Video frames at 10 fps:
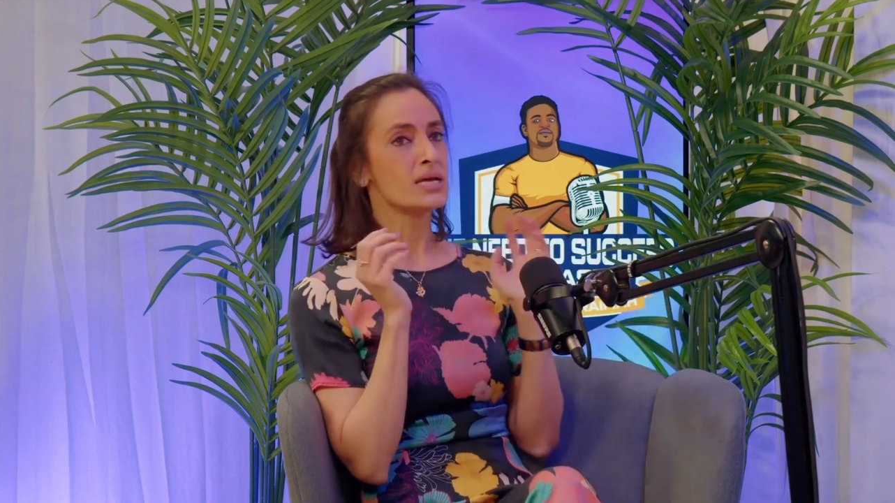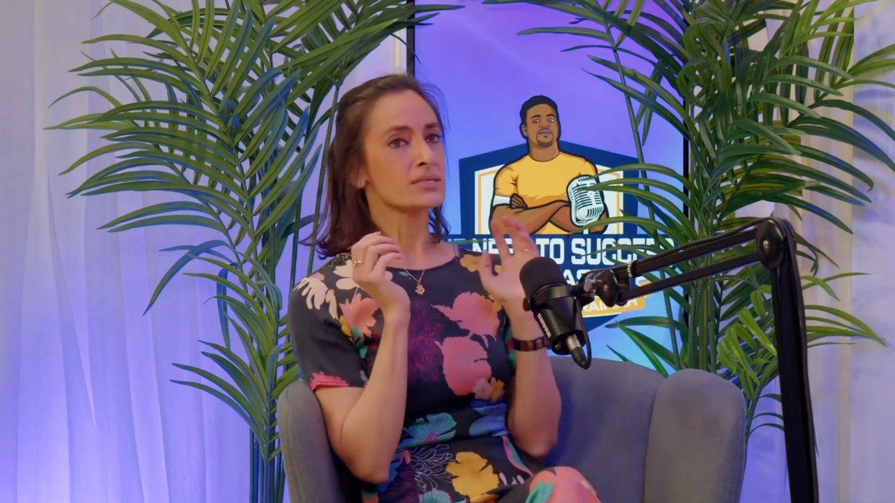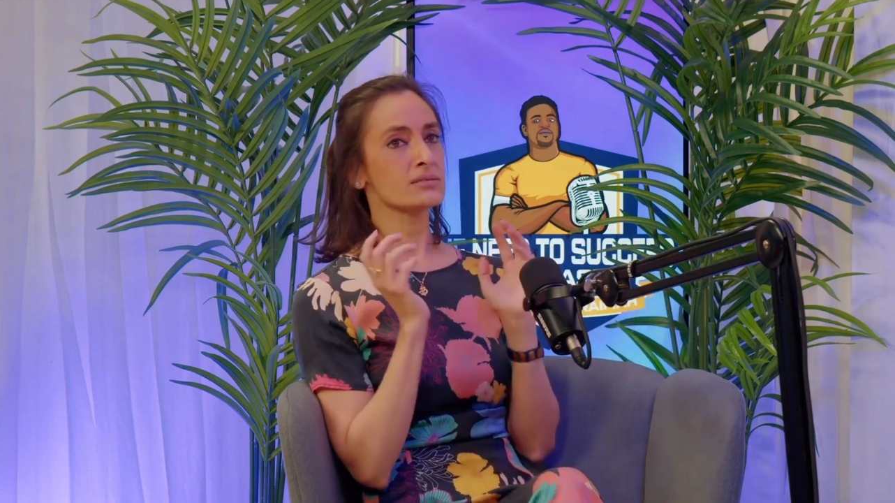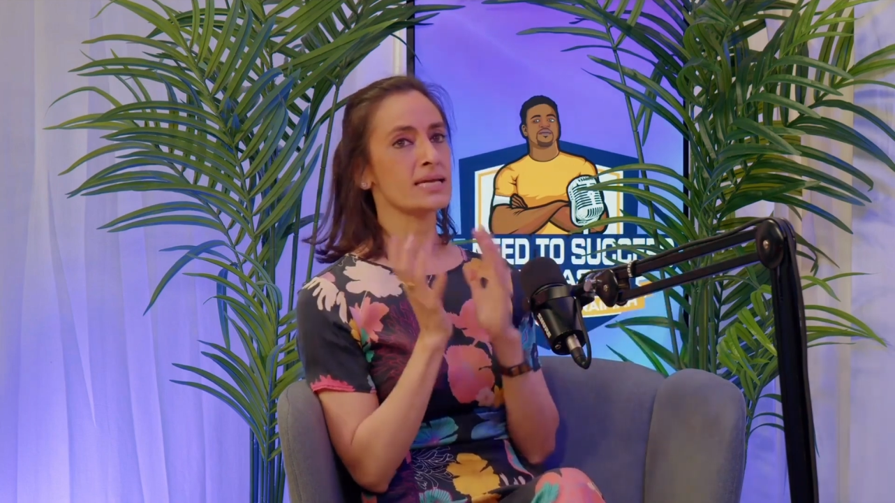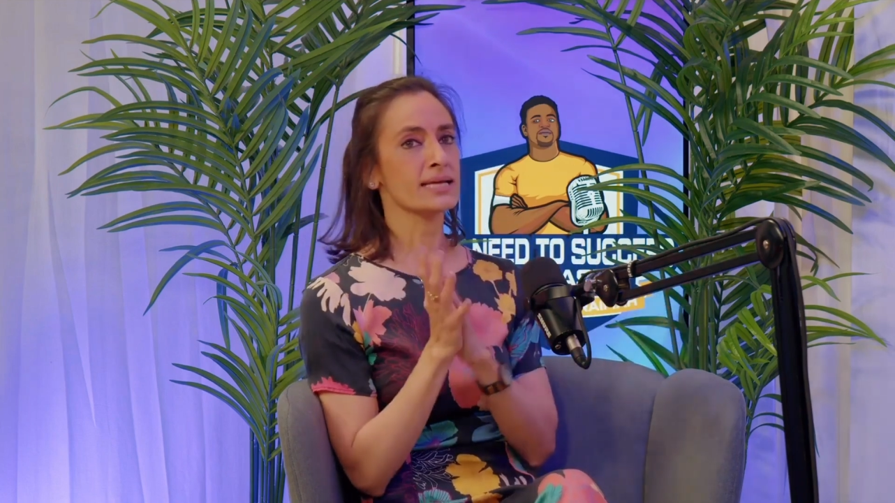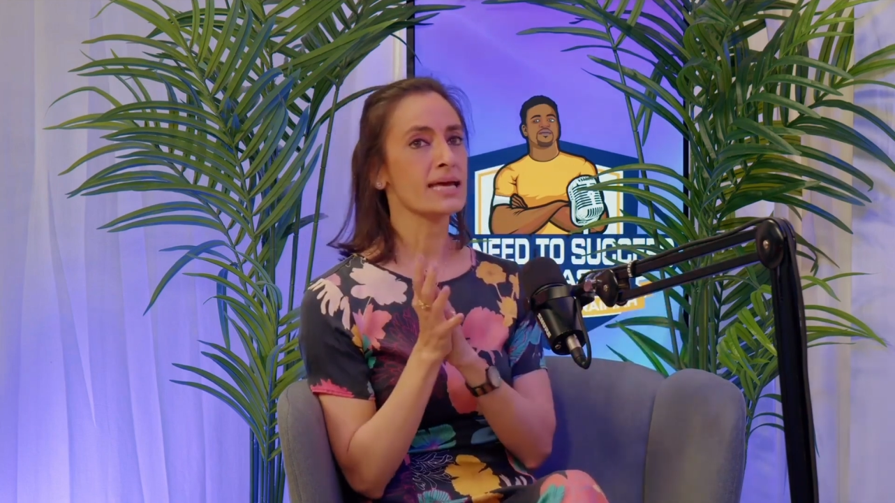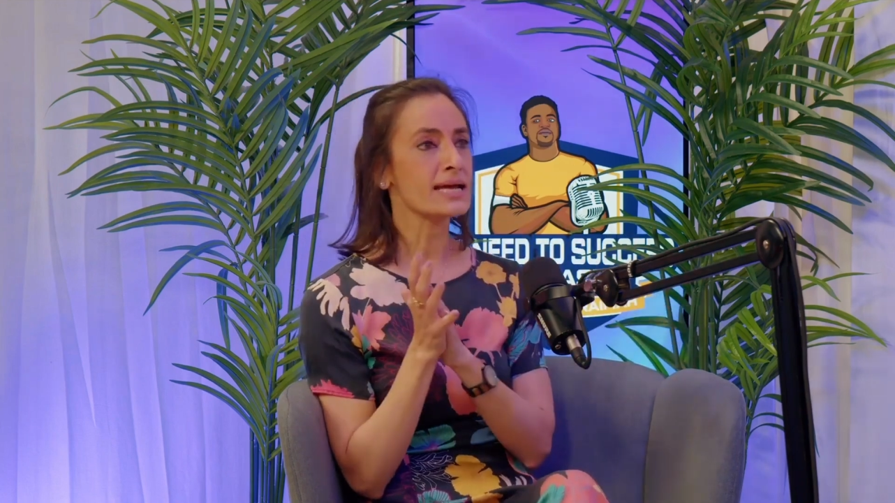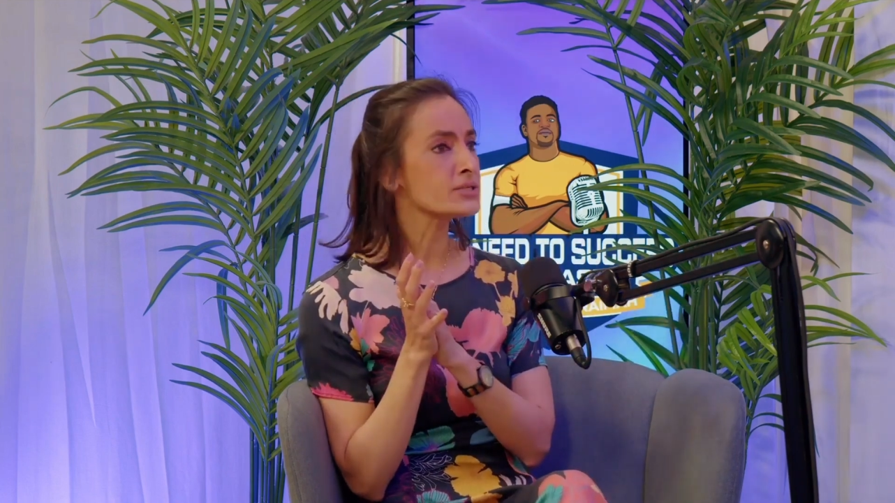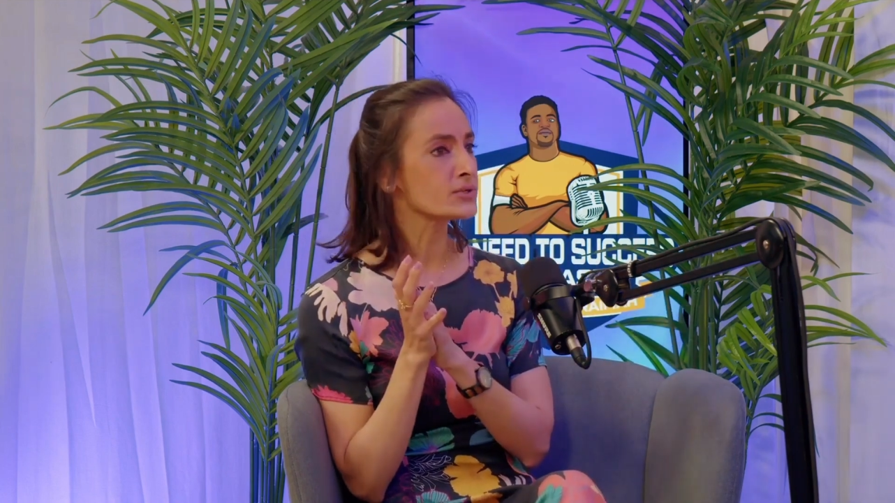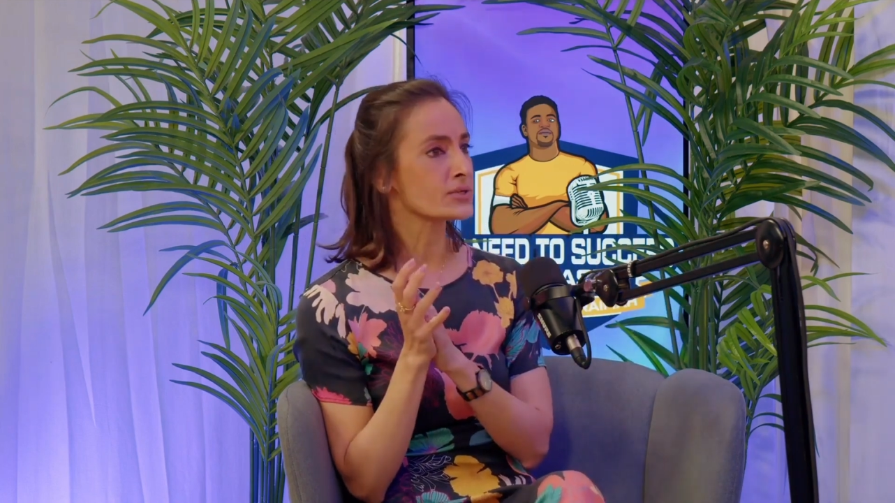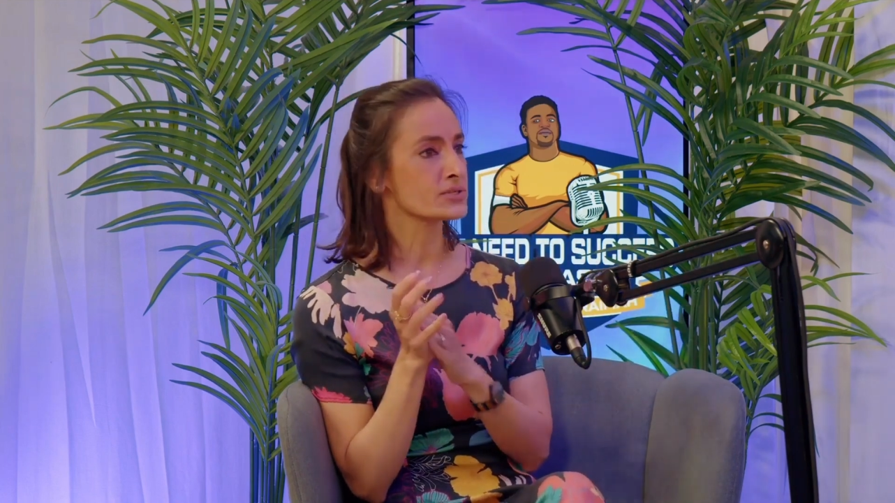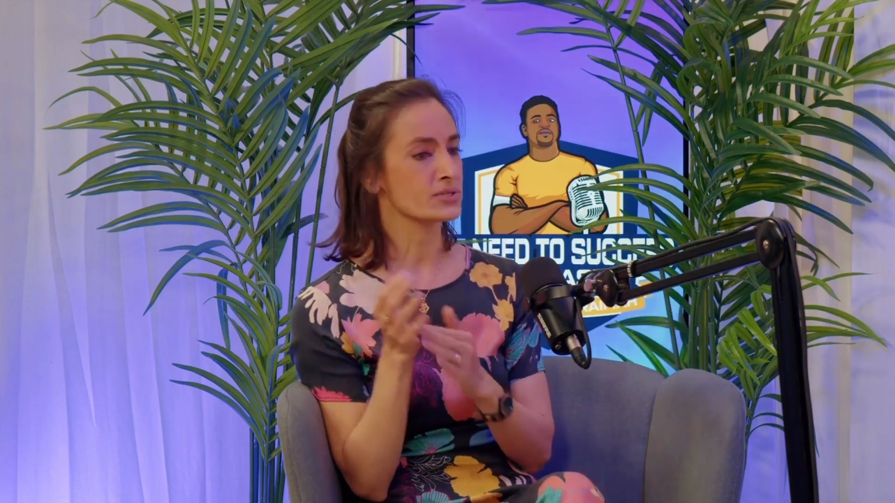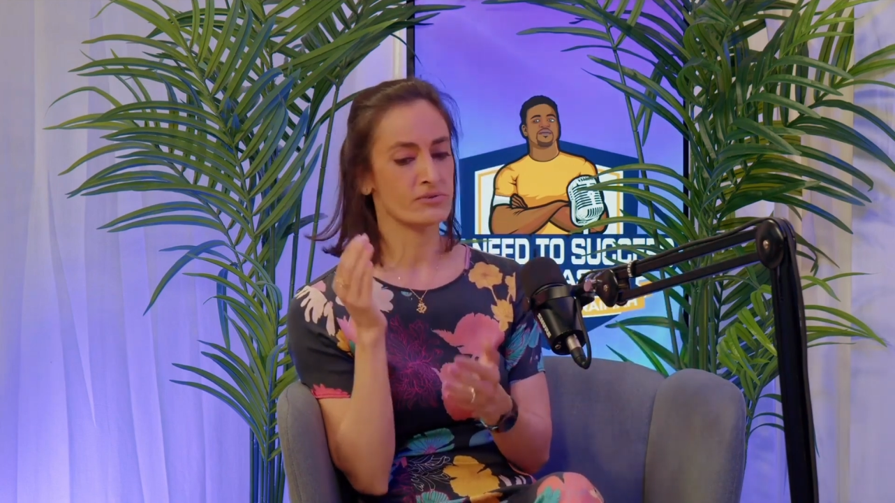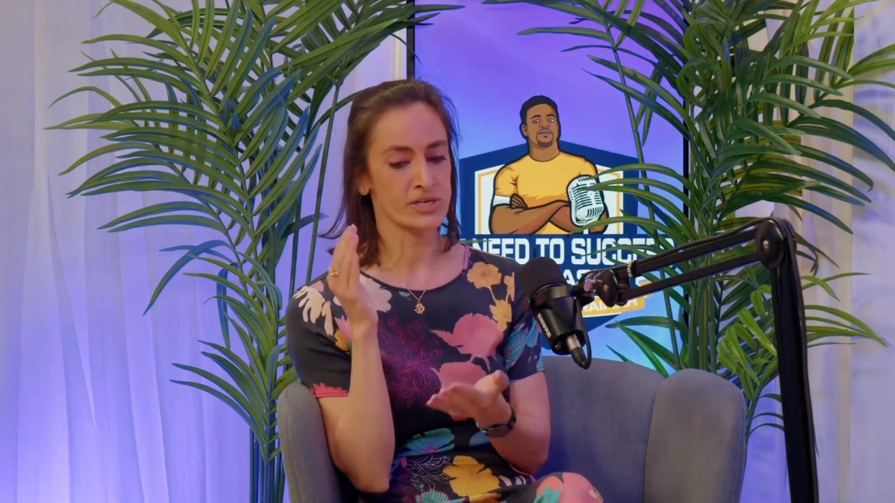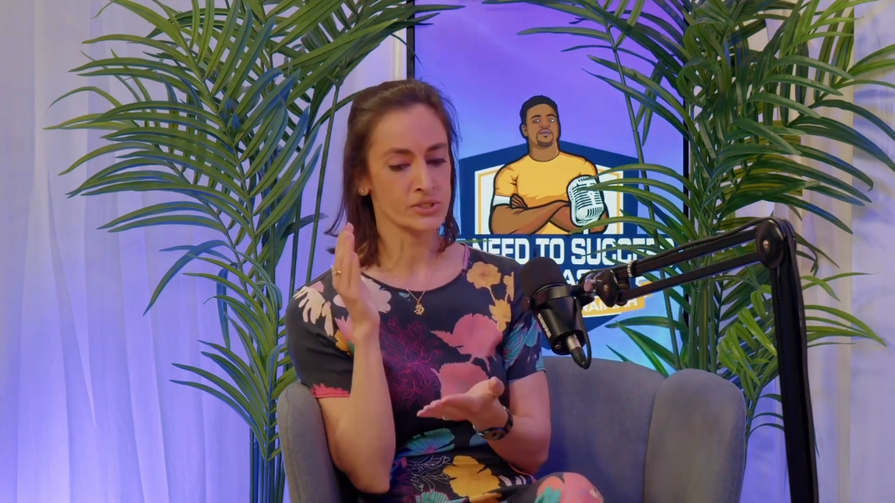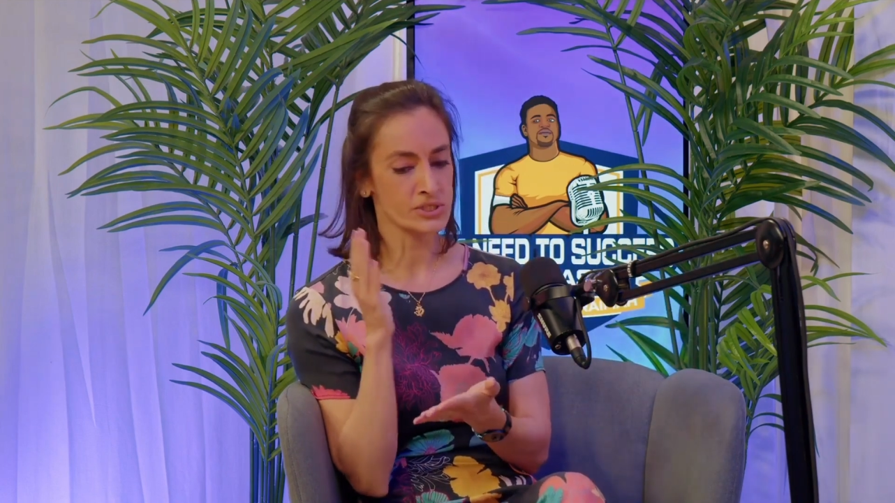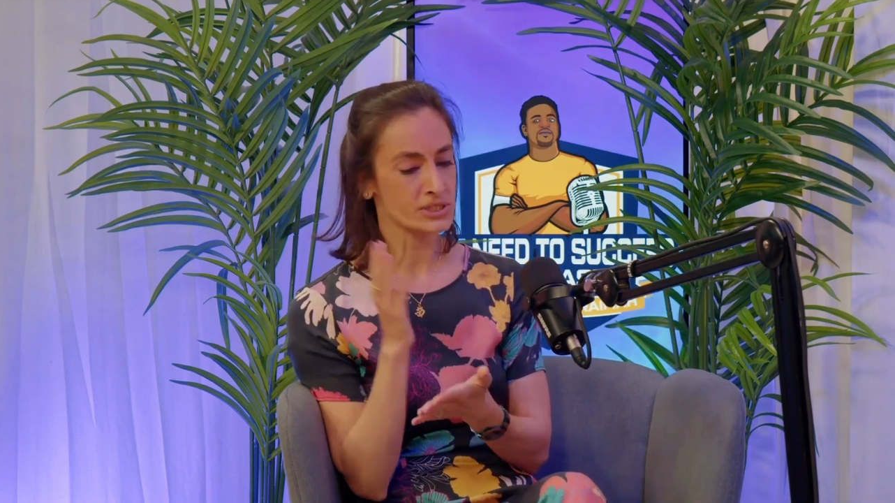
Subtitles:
So take that into consideration.